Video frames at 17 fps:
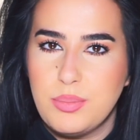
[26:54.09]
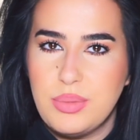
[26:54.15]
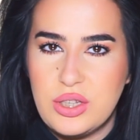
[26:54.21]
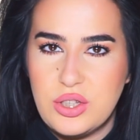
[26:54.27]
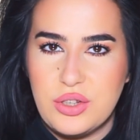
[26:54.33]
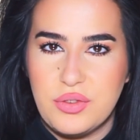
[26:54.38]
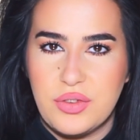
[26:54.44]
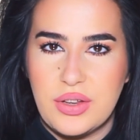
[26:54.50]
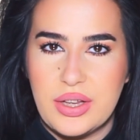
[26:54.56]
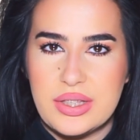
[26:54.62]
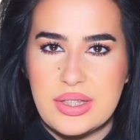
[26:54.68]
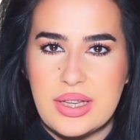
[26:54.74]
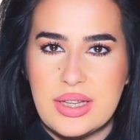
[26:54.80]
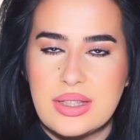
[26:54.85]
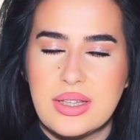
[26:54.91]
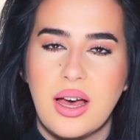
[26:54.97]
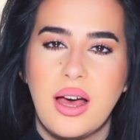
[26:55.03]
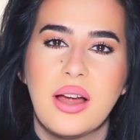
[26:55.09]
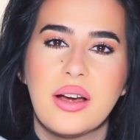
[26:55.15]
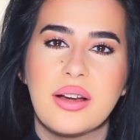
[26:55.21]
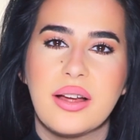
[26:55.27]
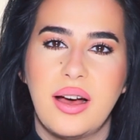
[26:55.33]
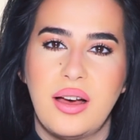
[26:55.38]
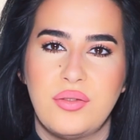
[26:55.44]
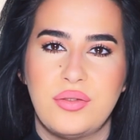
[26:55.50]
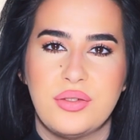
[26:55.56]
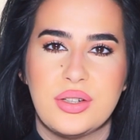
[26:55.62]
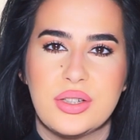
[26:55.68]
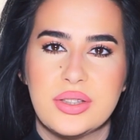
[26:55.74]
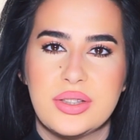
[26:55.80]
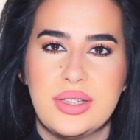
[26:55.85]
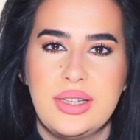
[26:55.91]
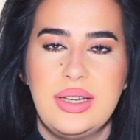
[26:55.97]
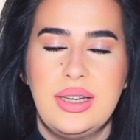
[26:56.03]
peachy facets are
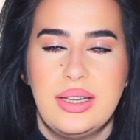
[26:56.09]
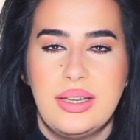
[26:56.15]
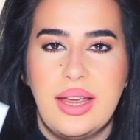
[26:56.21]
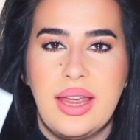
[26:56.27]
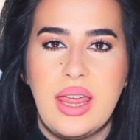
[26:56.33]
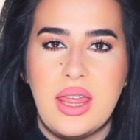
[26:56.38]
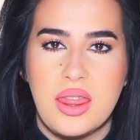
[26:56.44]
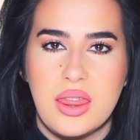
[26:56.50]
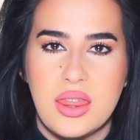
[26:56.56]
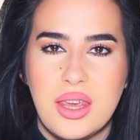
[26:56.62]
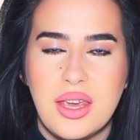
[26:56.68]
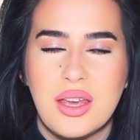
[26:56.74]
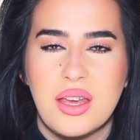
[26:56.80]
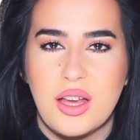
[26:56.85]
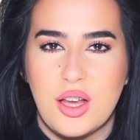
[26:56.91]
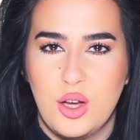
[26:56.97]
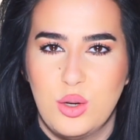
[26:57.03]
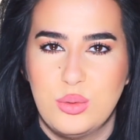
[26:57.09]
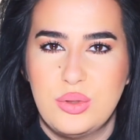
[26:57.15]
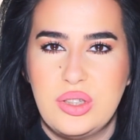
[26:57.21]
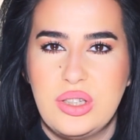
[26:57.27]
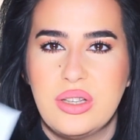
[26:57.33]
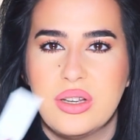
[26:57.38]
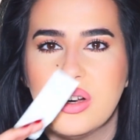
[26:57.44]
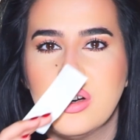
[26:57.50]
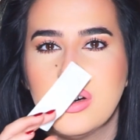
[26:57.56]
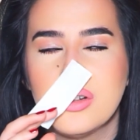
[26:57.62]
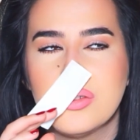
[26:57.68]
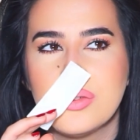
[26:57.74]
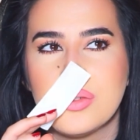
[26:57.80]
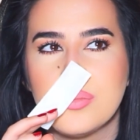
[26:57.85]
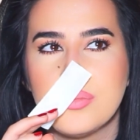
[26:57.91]
covered in a thick coating of